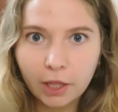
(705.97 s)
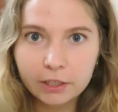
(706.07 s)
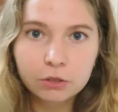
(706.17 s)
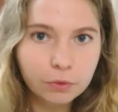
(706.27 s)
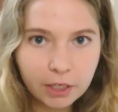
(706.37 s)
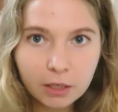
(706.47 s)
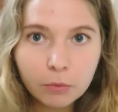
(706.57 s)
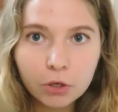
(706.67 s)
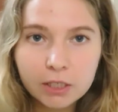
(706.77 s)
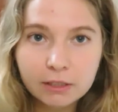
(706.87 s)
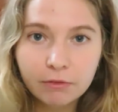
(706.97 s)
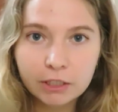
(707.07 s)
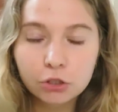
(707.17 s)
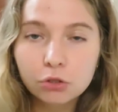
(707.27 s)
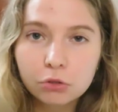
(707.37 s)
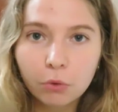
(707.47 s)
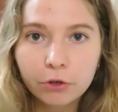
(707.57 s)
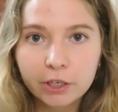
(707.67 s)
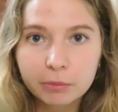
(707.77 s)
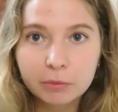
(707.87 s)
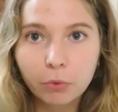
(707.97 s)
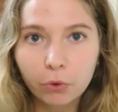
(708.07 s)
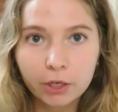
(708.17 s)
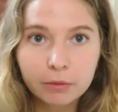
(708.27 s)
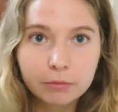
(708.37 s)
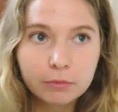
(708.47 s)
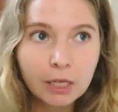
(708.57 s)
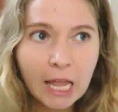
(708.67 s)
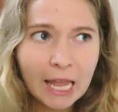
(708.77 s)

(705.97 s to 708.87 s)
like to read anymore because I find it so incredibly boring,